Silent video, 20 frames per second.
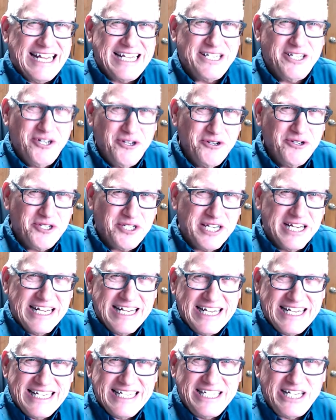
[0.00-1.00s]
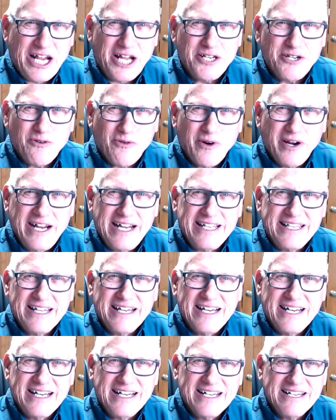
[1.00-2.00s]
Tuesday, January
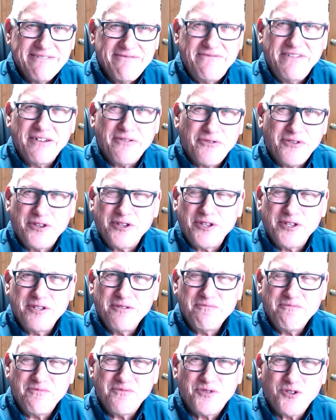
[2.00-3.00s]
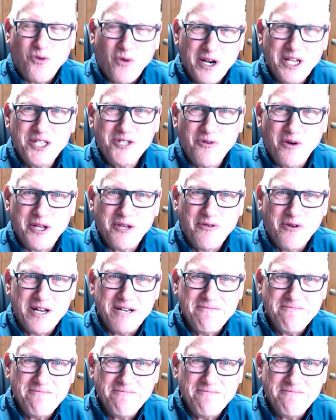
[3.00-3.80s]
the 5th, 2021.